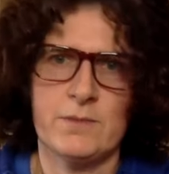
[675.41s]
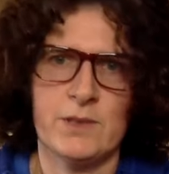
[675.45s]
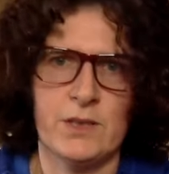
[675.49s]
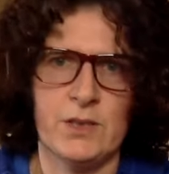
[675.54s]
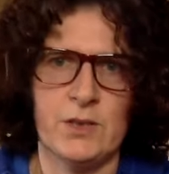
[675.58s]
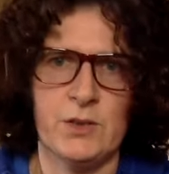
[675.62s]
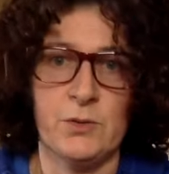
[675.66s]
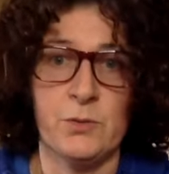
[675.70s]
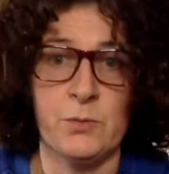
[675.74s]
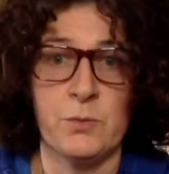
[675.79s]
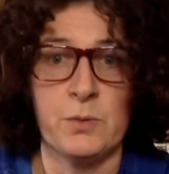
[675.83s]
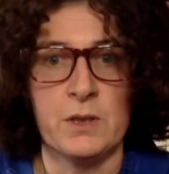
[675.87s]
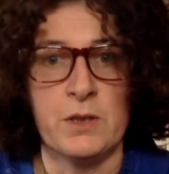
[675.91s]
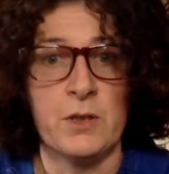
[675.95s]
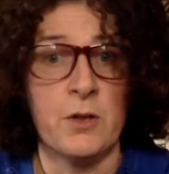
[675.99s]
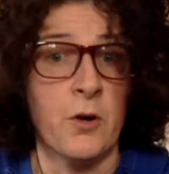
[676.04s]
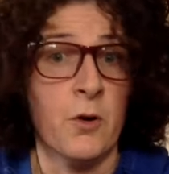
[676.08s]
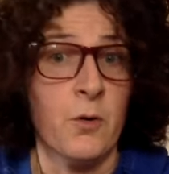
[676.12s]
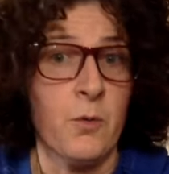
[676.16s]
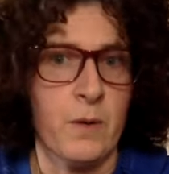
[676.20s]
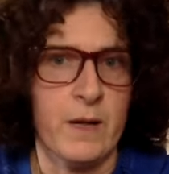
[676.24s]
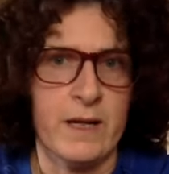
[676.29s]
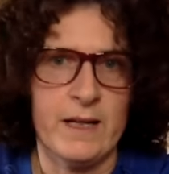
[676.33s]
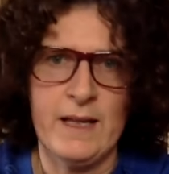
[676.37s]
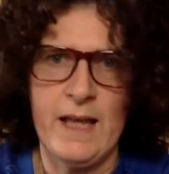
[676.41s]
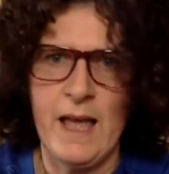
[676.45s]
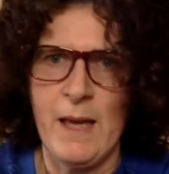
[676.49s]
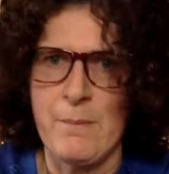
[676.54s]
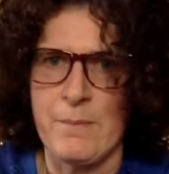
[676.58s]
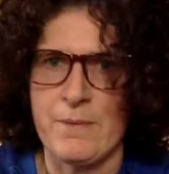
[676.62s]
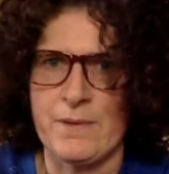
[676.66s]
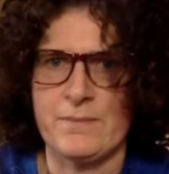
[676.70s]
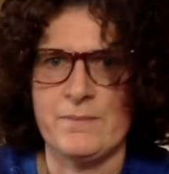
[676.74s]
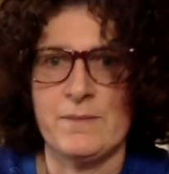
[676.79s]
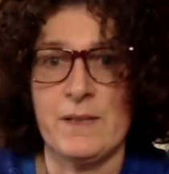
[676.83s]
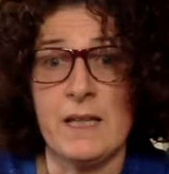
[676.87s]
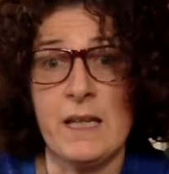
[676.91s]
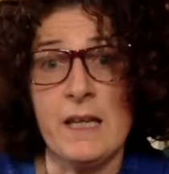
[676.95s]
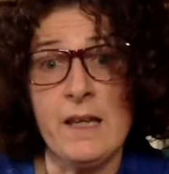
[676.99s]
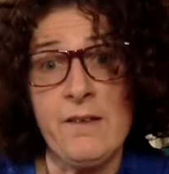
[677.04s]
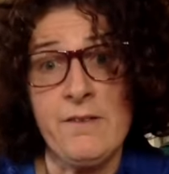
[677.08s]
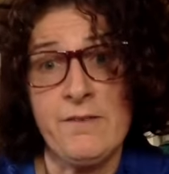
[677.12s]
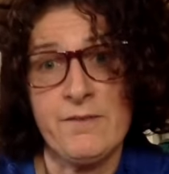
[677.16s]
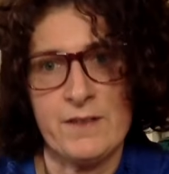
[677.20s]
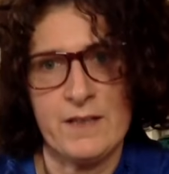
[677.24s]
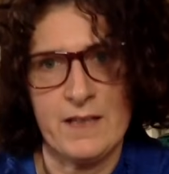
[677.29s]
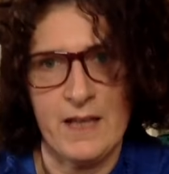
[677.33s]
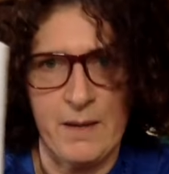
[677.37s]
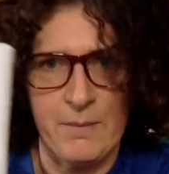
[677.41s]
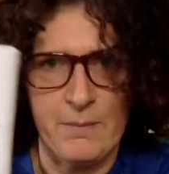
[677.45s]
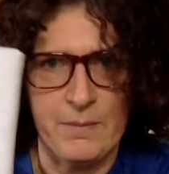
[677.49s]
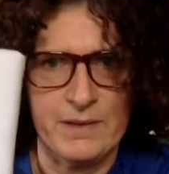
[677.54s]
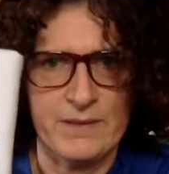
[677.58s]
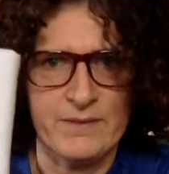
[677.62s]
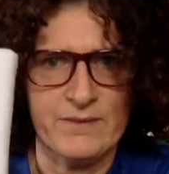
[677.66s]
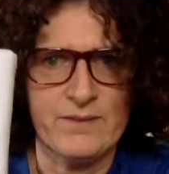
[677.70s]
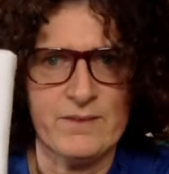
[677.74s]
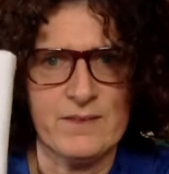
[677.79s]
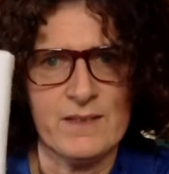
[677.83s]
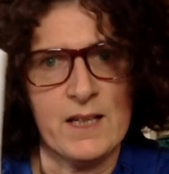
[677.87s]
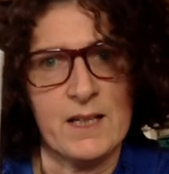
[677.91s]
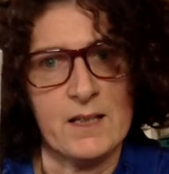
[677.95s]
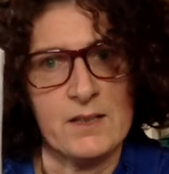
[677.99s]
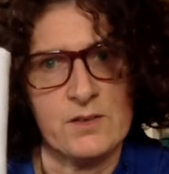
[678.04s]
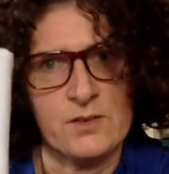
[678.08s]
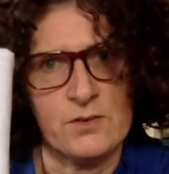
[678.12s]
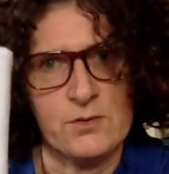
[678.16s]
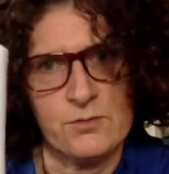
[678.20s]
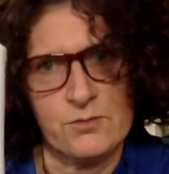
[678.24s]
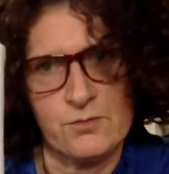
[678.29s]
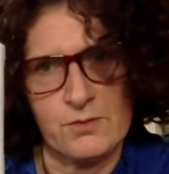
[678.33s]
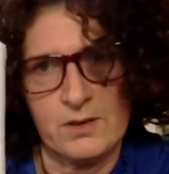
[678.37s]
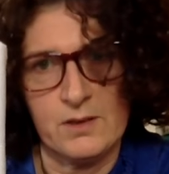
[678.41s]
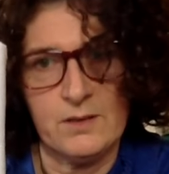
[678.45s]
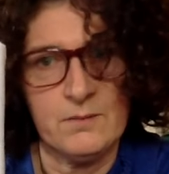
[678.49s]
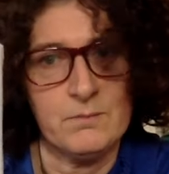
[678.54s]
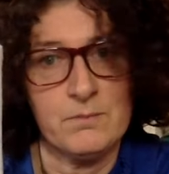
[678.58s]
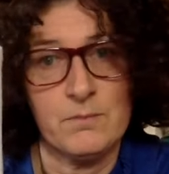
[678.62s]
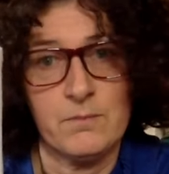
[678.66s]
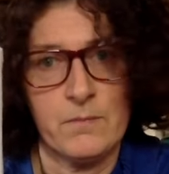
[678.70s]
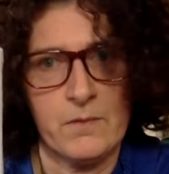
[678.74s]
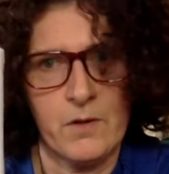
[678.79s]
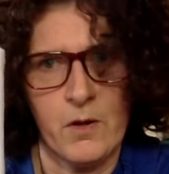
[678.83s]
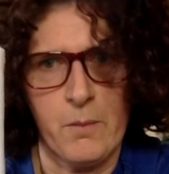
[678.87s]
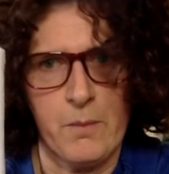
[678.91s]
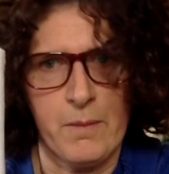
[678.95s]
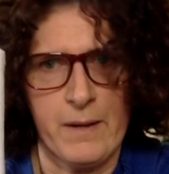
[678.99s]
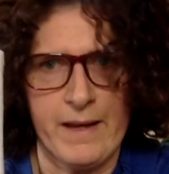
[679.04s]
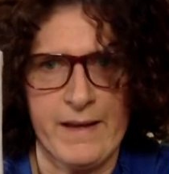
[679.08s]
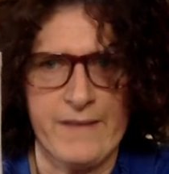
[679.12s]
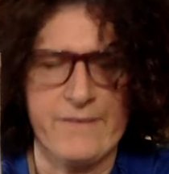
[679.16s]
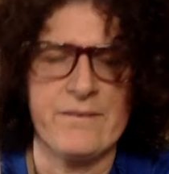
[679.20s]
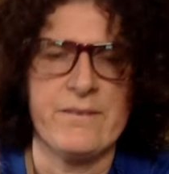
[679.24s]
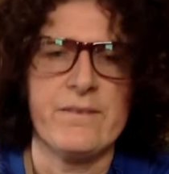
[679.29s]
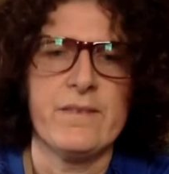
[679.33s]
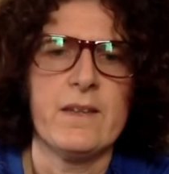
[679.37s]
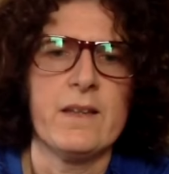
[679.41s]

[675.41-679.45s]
You will know when it happened, if it happened, as usual, no plan.